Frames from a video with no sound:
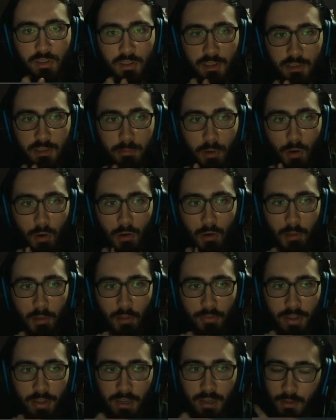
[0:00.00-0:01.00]
this
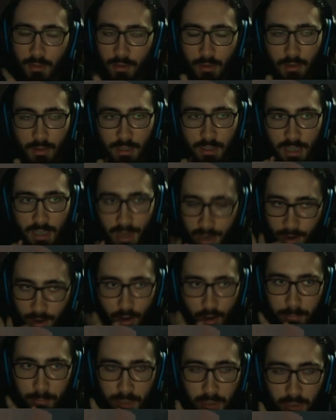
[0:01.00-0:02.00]
Pokemon, they literally
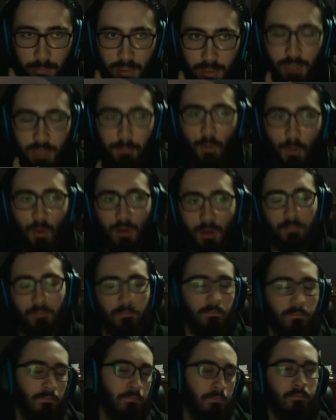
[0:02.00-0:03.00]
cannot beat me anymore,
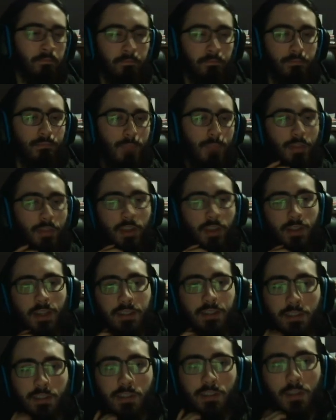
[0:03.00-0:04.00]
I think
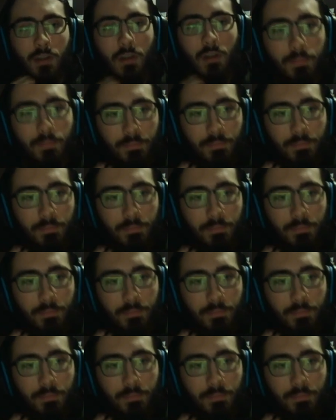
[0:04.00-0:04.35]
that's a skill.